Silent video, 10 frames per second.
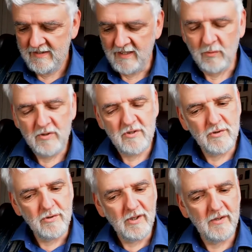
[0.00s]
I wasn't
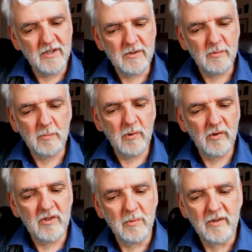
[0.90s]
sure how this was
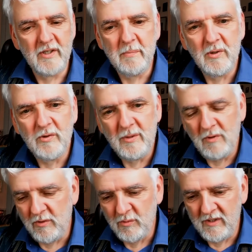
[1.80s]
possible in a building
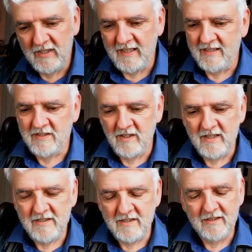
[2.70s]
with only gas
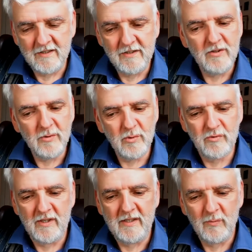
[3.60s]
lighting and no
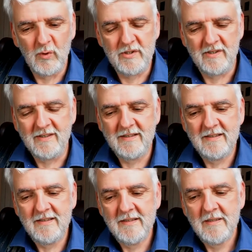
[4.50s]
running water.
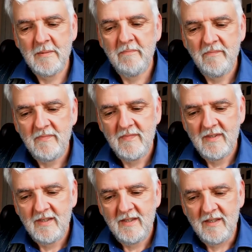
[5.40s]

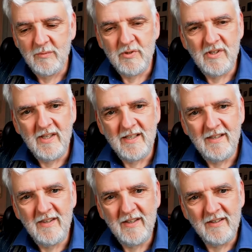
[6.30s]
It was
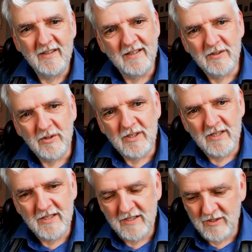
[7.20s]
then that
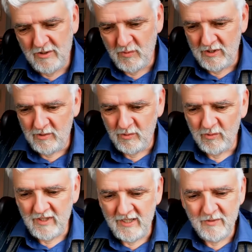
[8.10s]
Arcadian
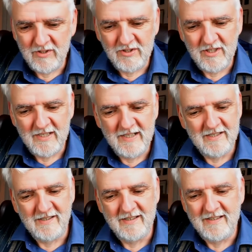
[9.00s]
twinkle came into Jenny's
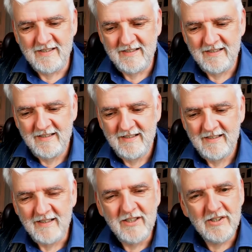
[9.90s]
eyes,
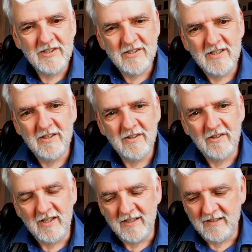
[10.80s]
and you could see her
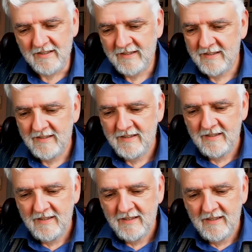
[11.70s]
think,
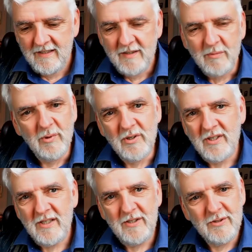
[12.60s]

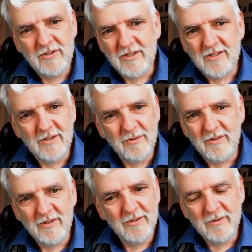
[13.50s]
"Boy, you just
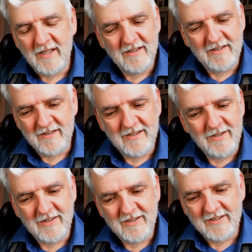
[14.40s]
don't know anything, do
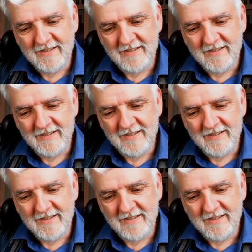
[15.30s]
you?"